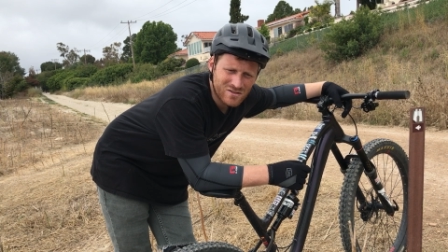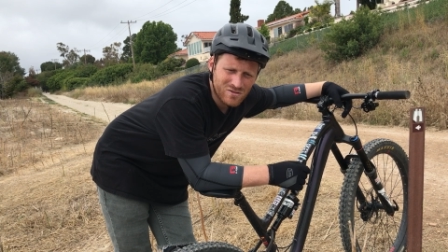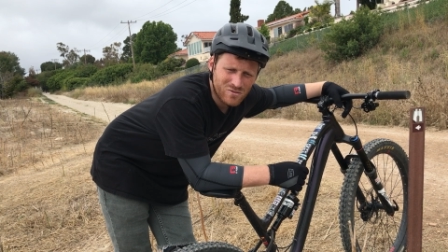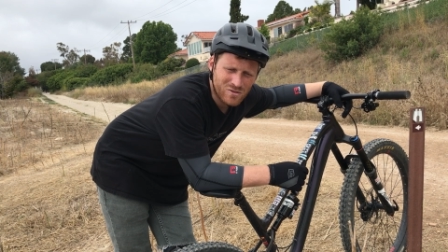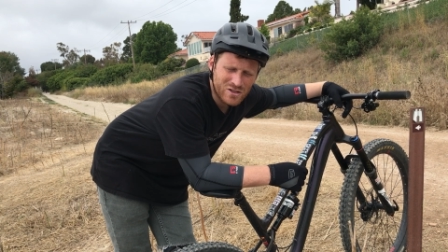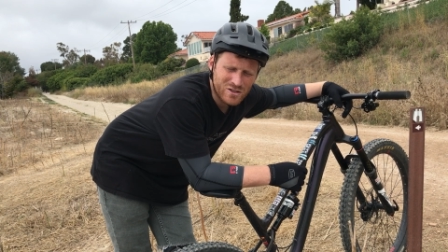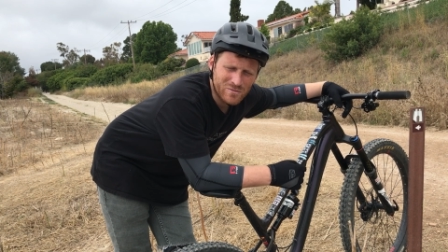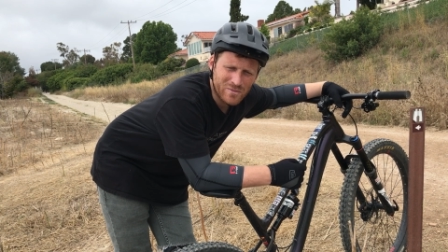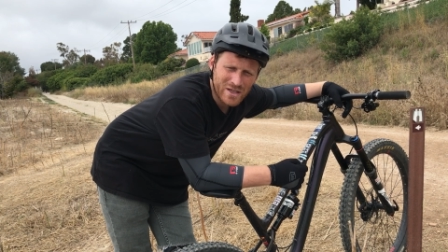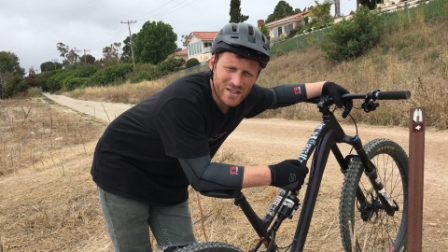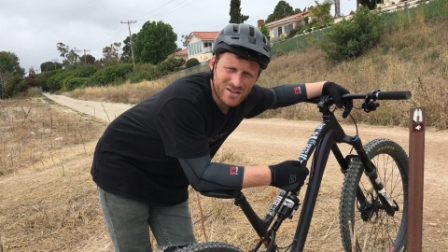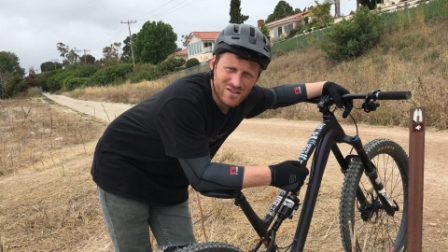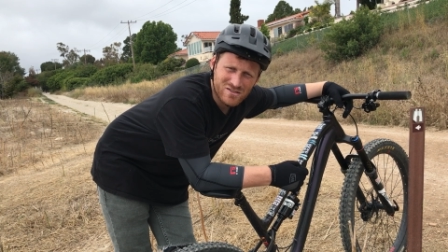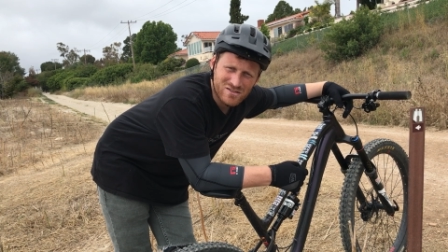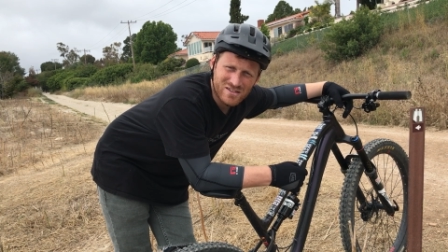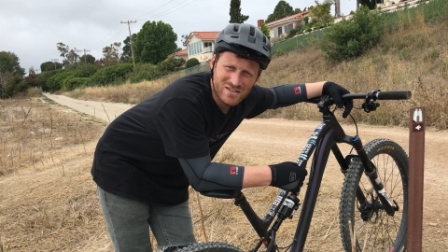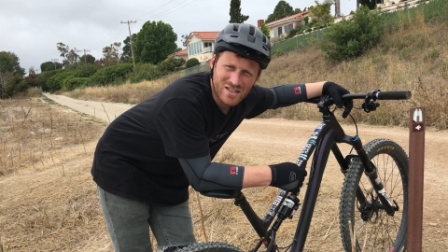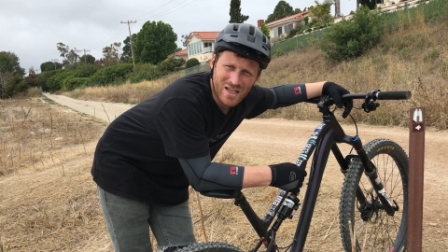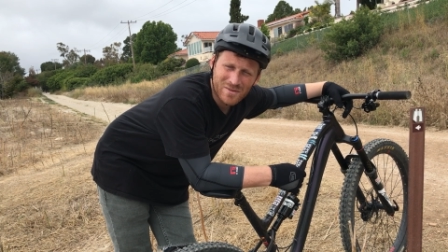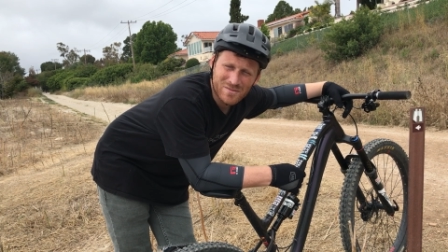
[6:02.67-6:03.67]
when you make those
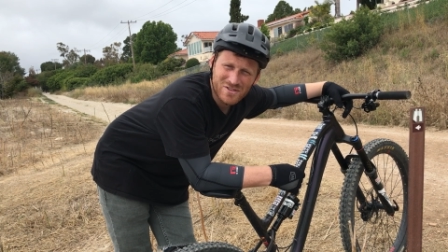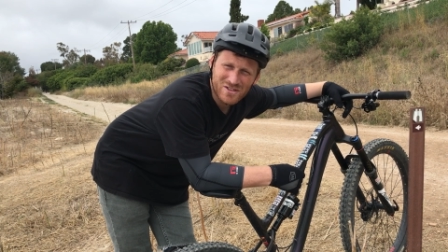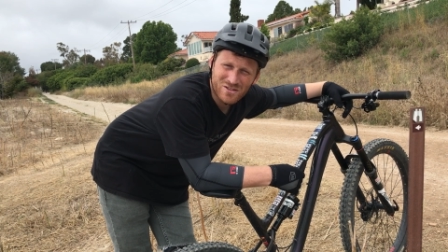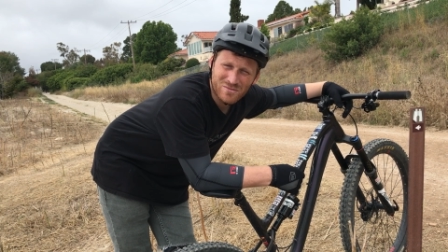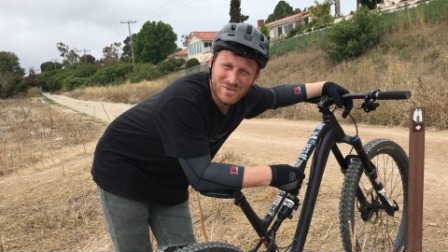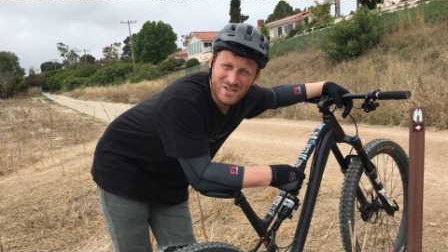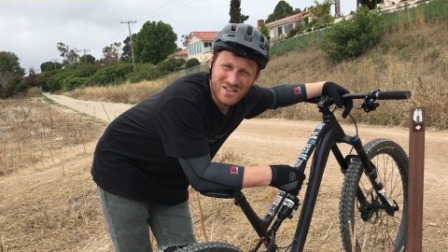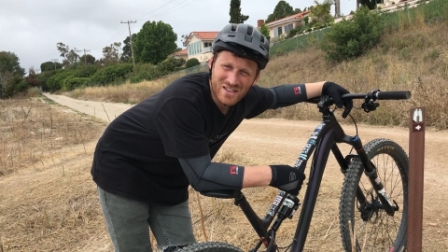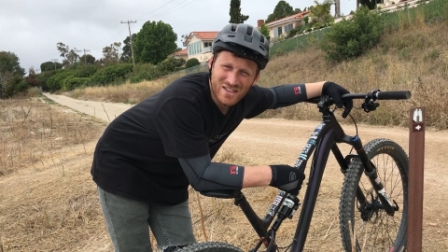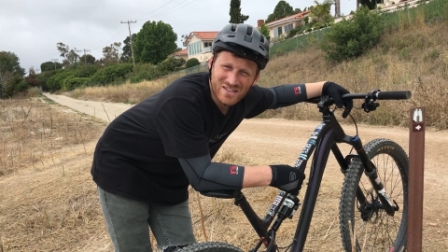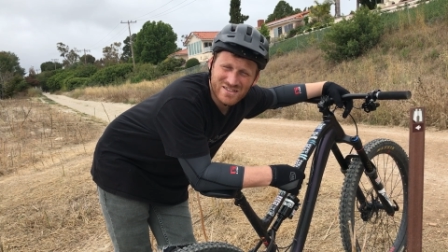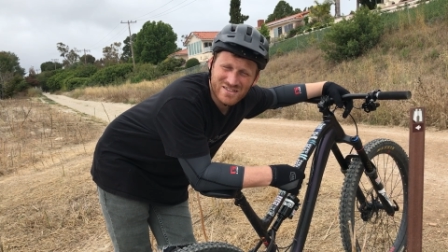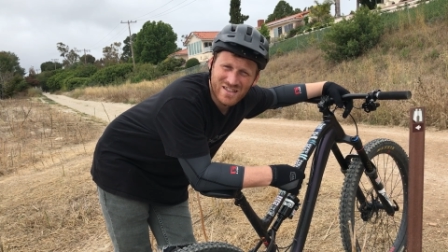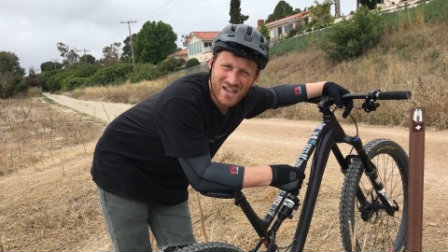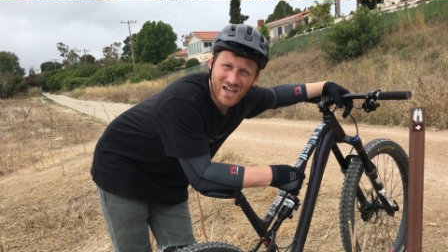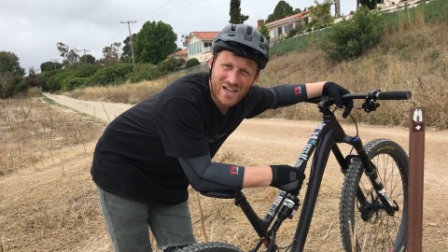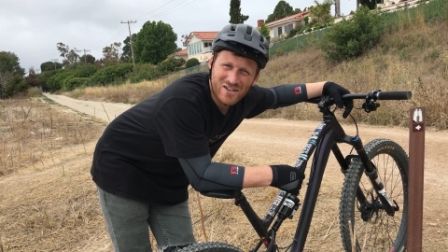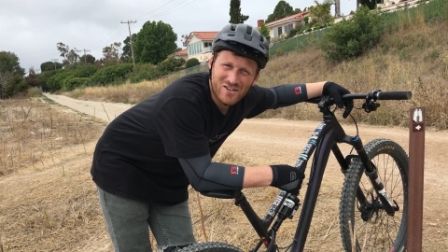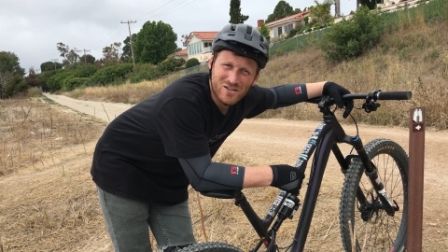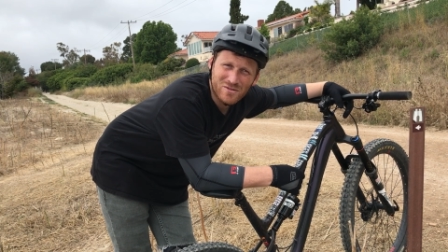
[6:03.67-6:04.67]
attempts, it'll be less
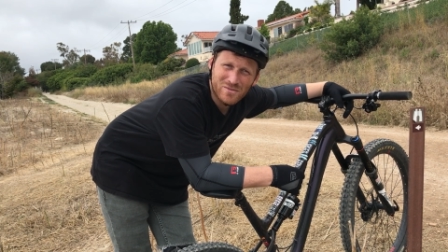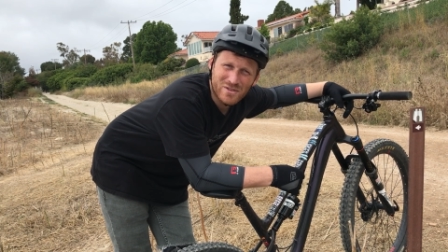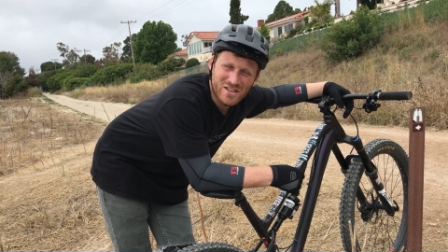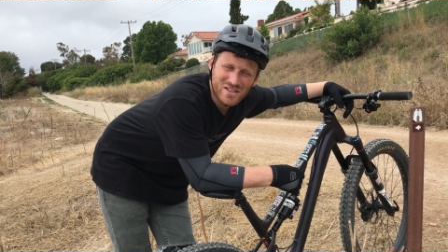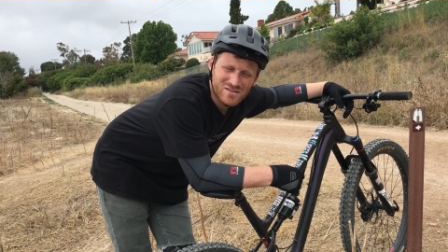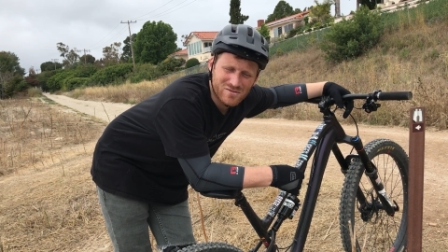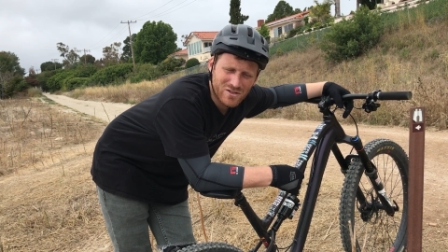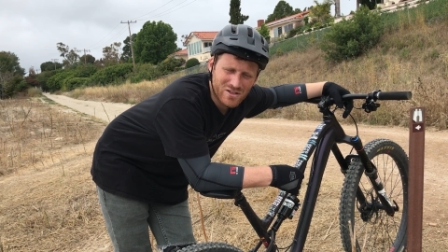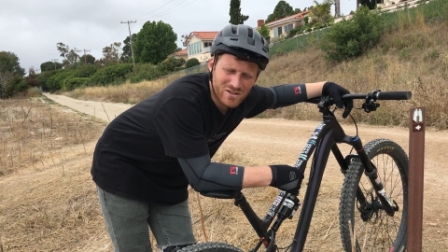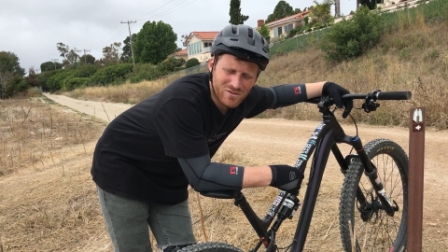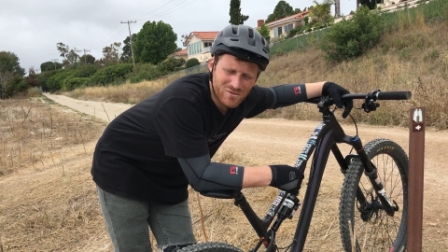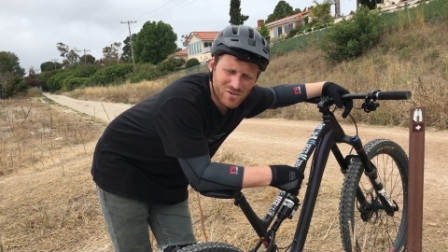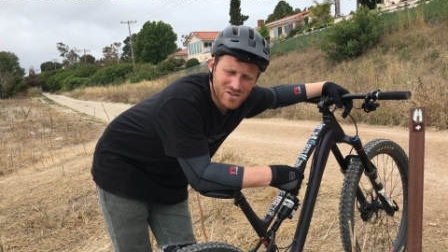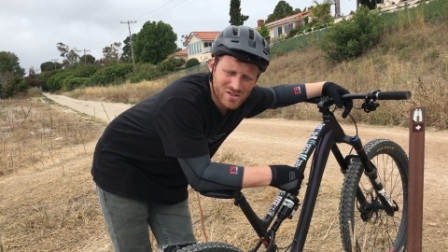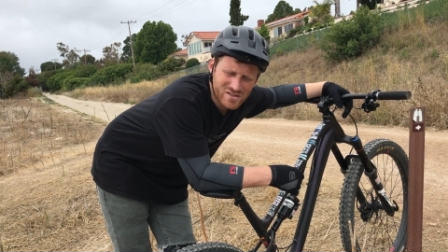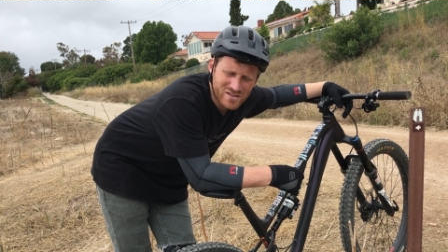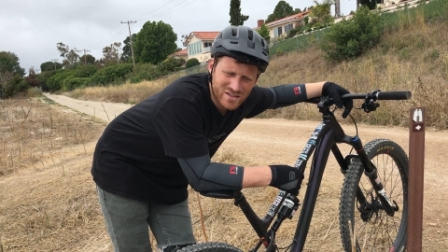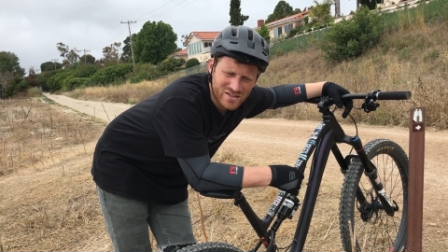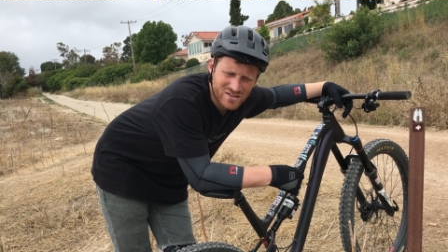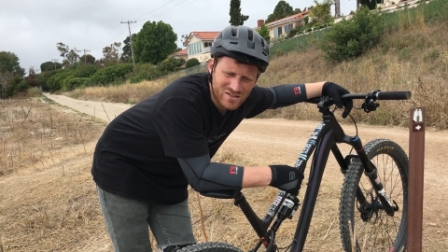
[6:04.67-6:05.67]
tiring, because one of the
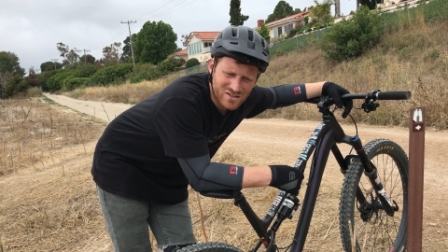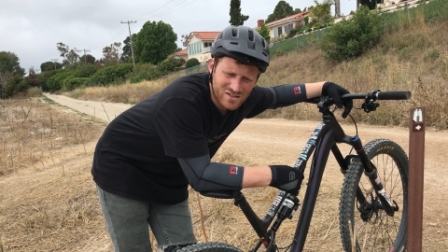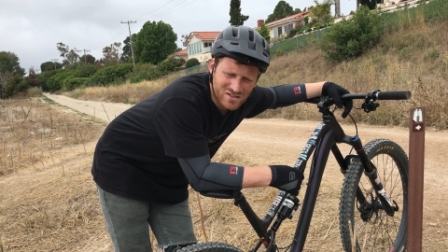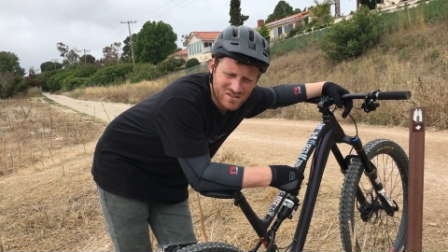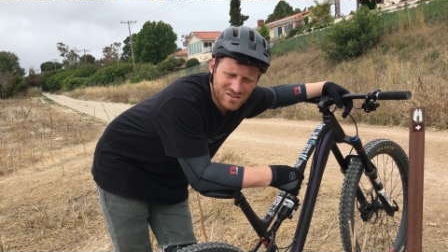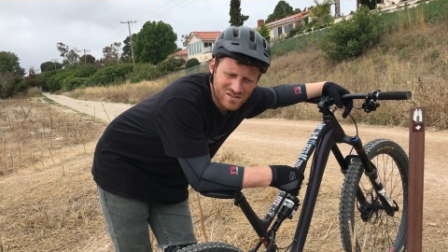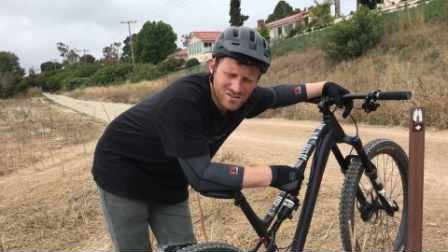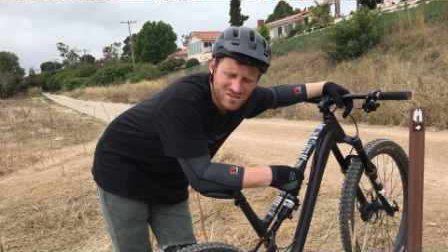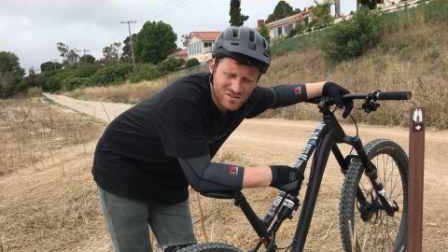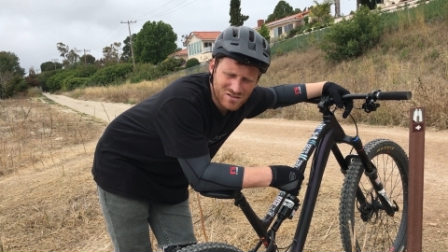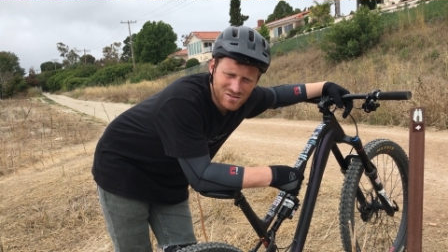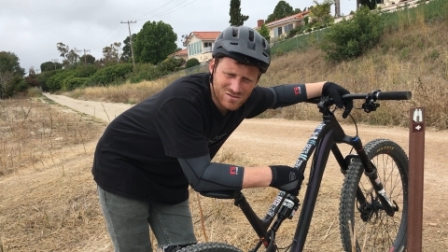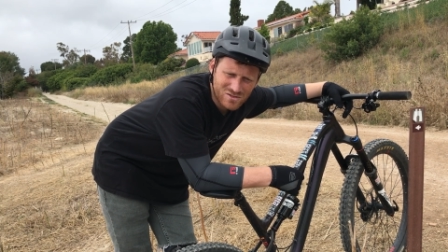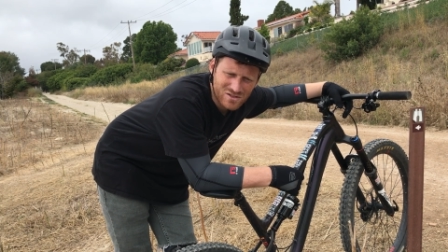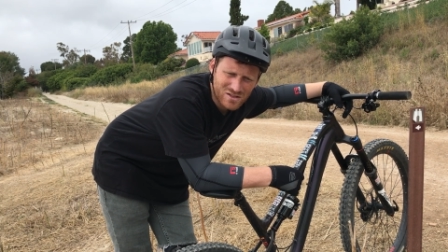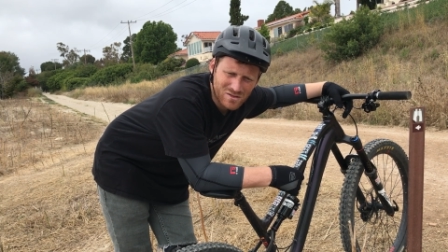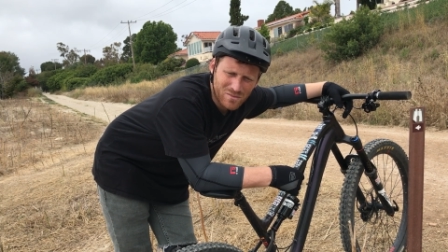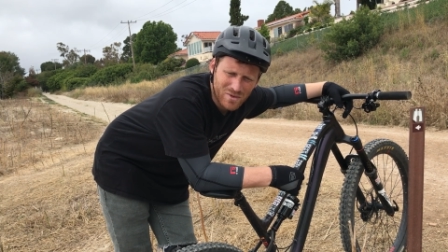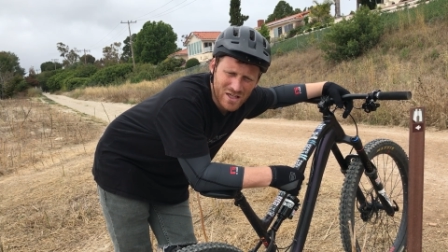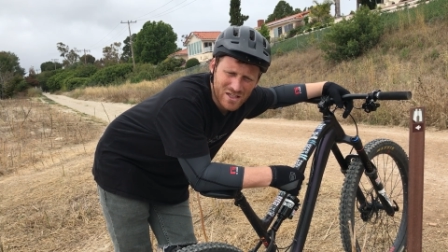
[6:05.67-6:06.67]
worst things you could do
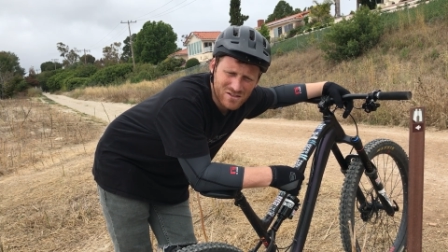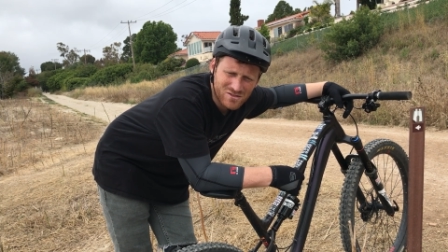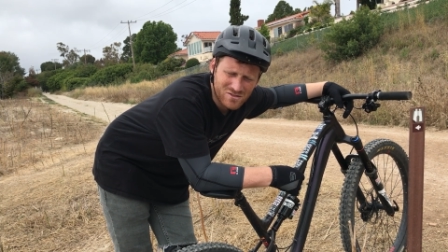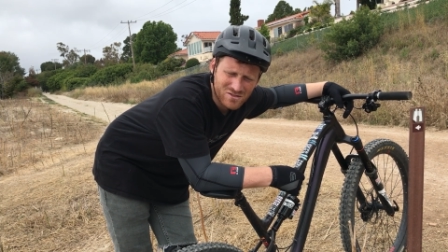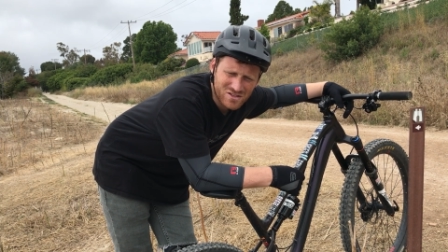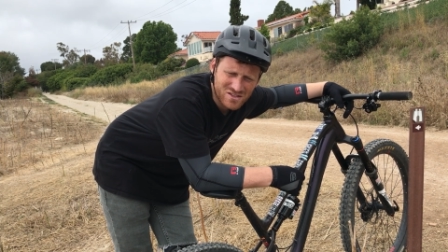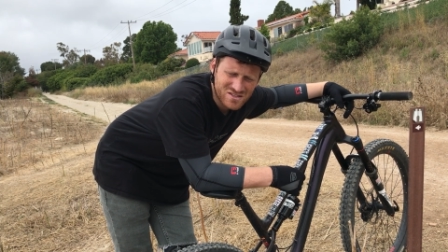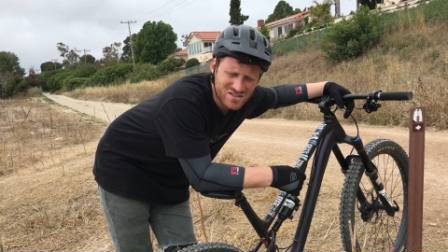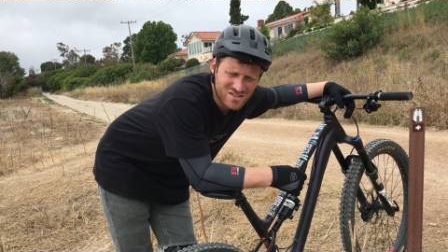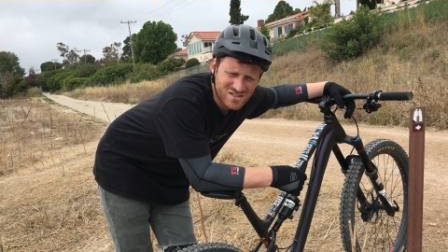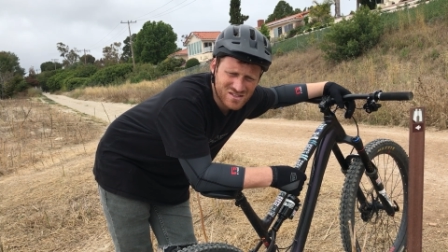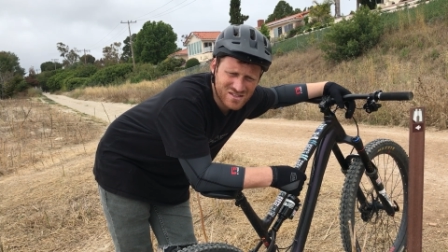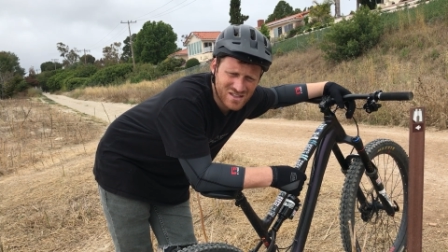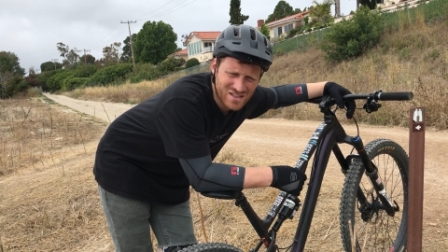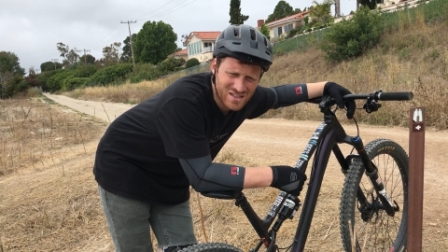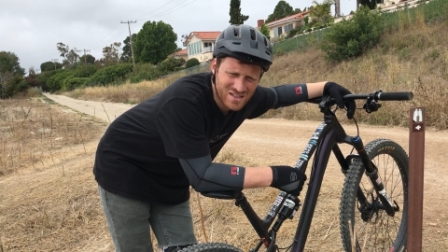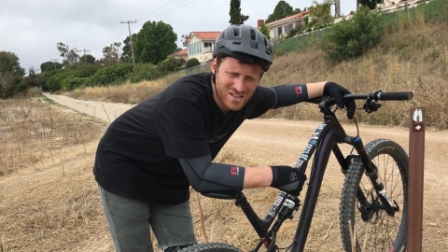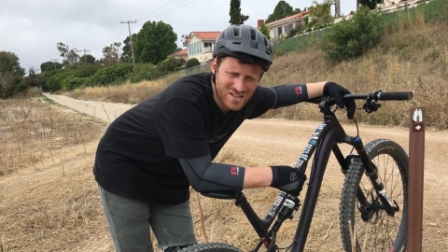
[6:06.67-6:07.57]
with the manual is just